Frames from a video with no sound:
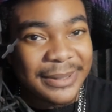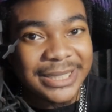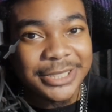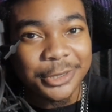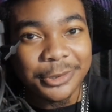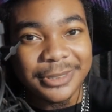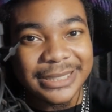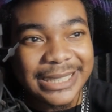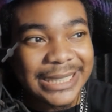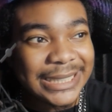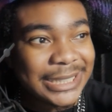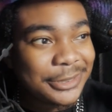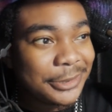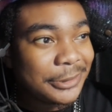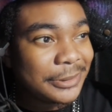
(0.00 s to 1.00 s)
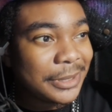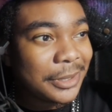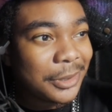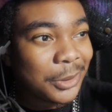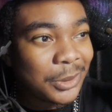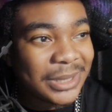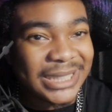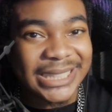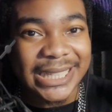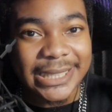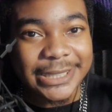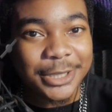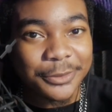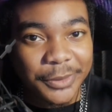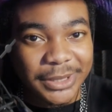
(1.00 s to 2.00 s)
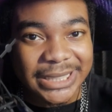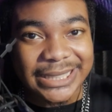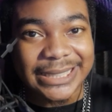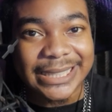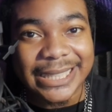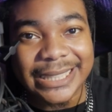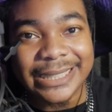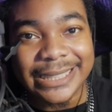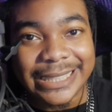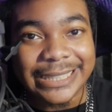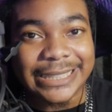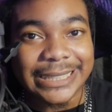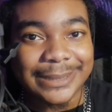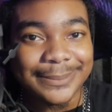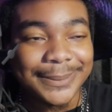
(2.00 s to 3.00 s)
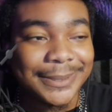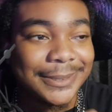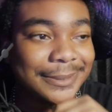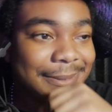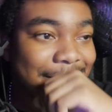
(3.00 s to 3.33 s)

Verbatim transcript: been doing this through the whole Nintendo versus Sega ages, bro.